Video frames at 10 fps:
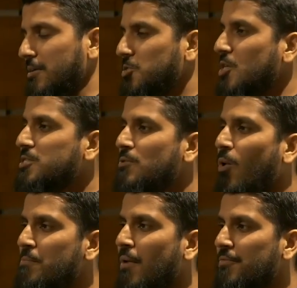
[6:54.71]
Just in
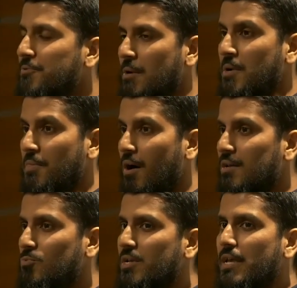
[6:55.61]
1 month,
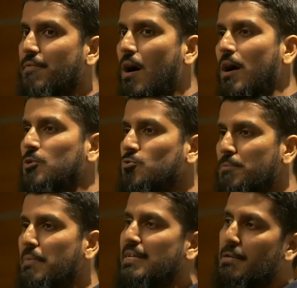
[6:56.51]
Ramadan, we give £100
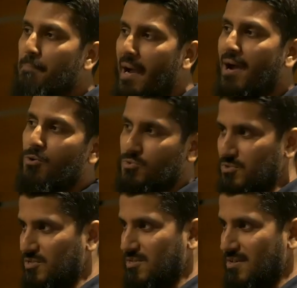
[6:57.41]
million
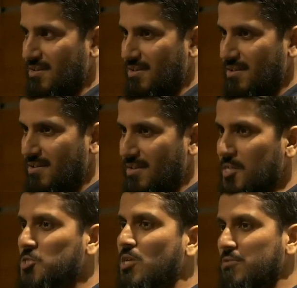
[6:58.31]

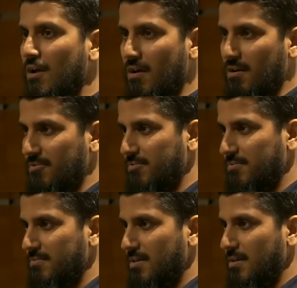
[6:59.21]
in sadaqah.
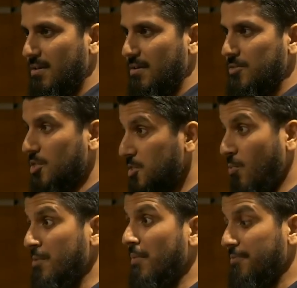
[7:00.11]
Just in
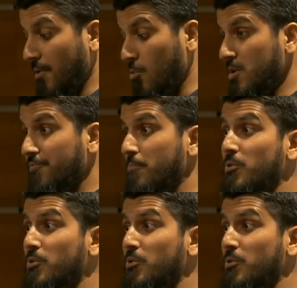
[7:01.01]
1 month, only from